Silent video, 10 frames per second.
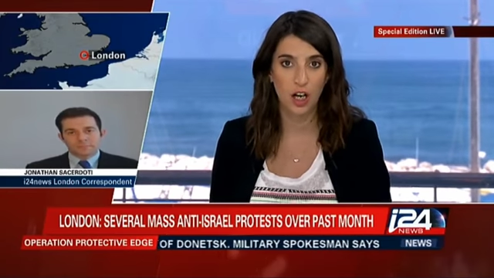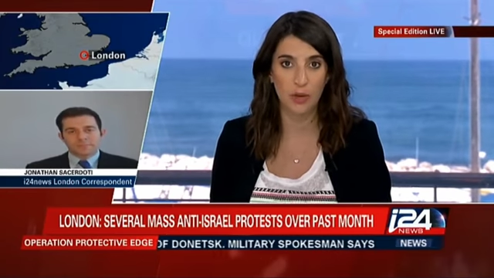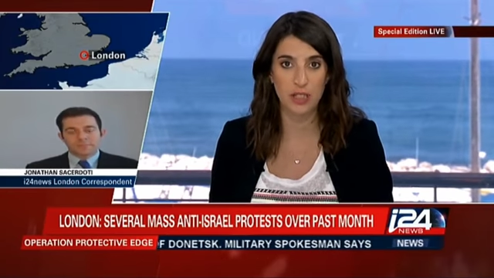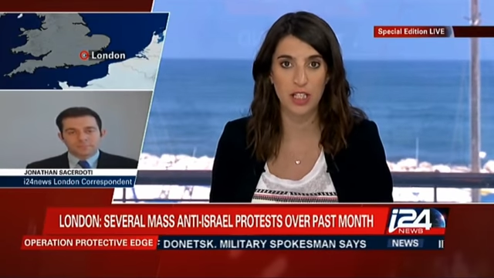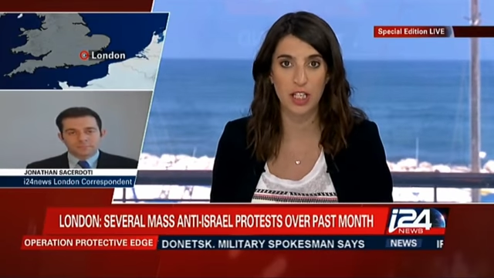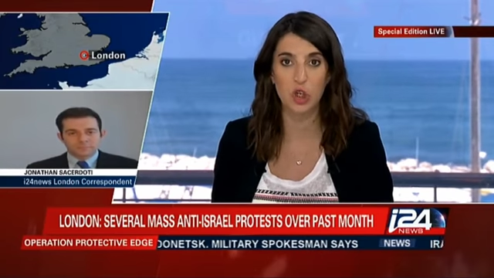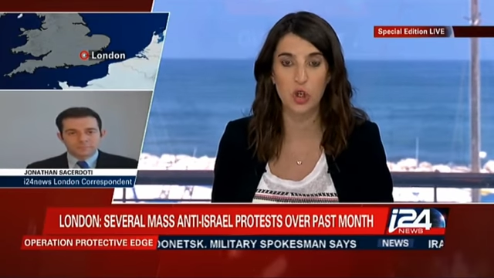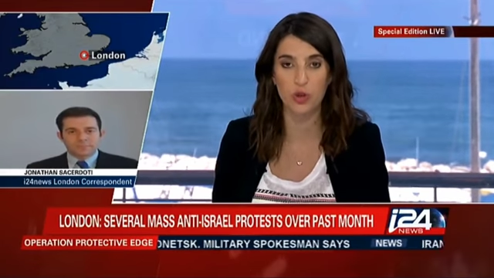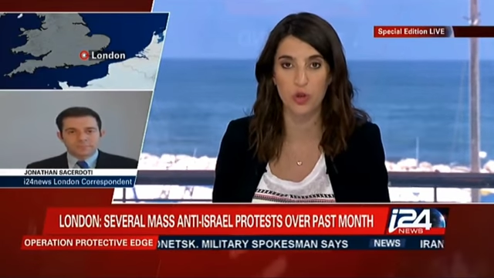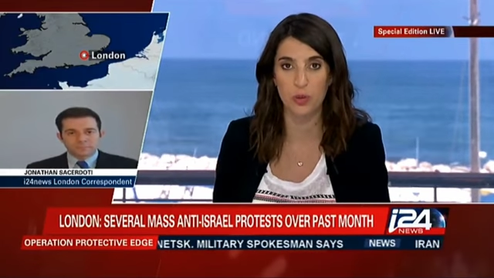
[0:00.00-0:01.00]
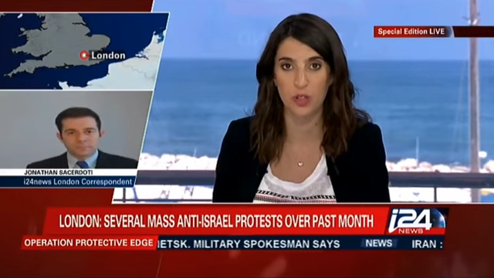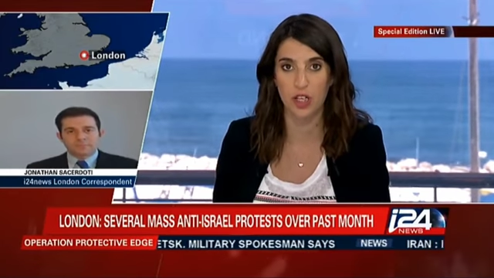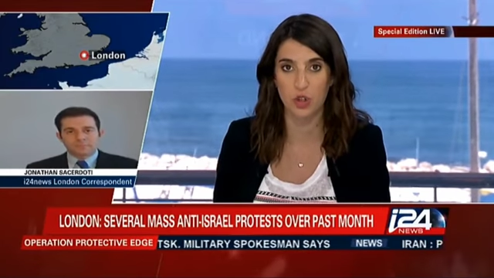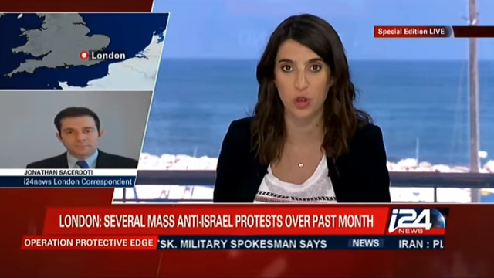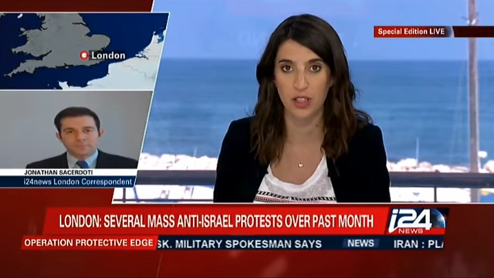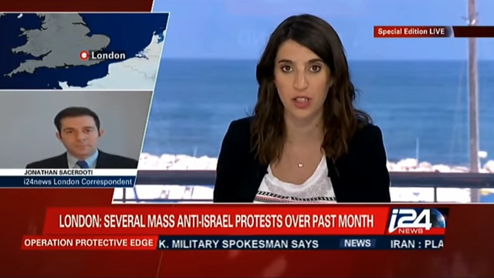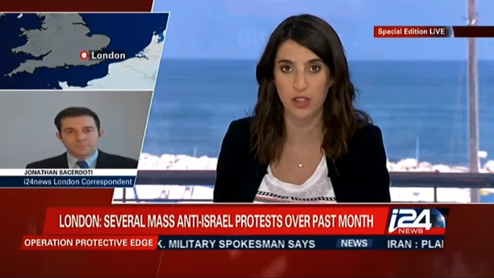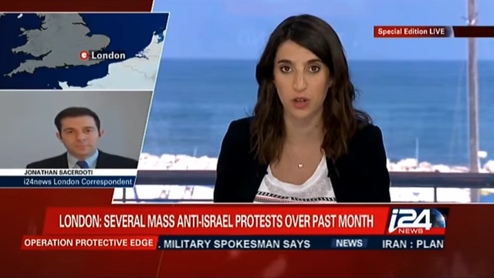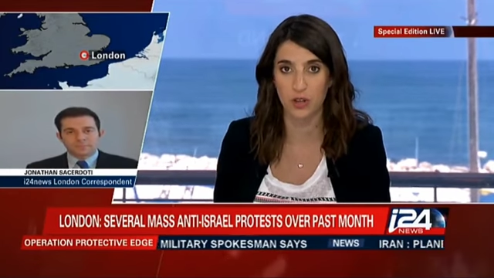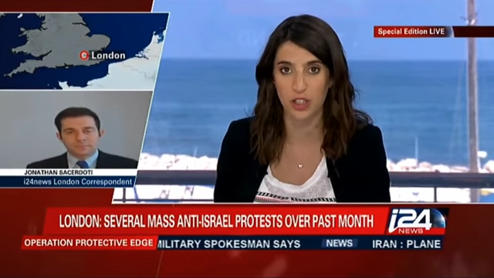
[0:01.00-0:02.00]
Are we seeing new groups join these
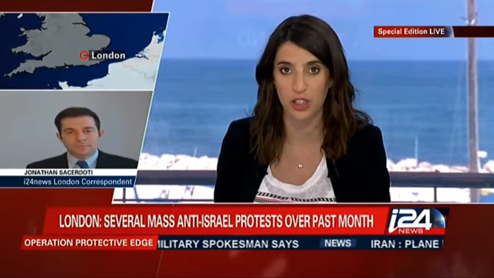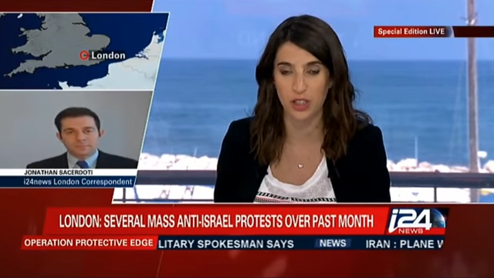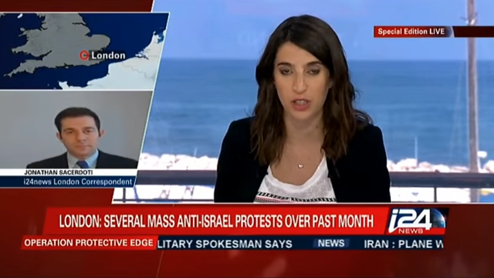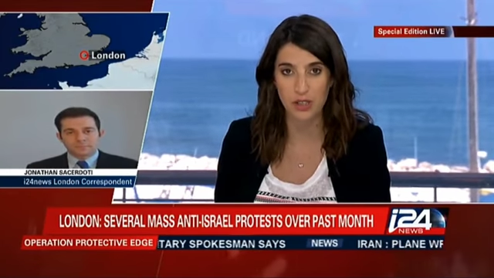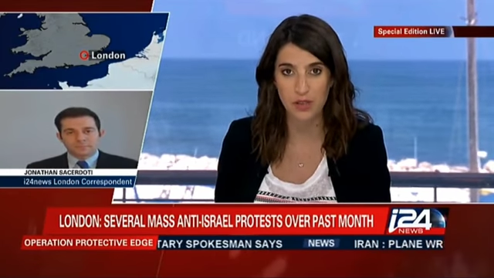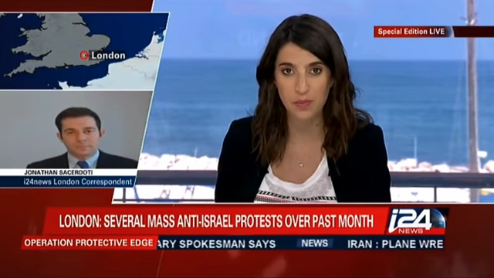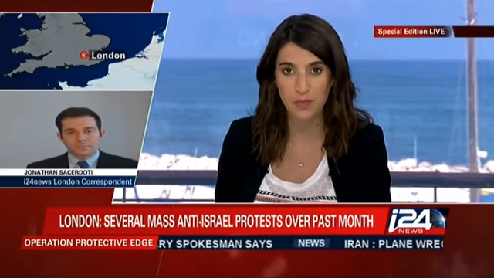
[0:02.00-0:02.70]
coalitions?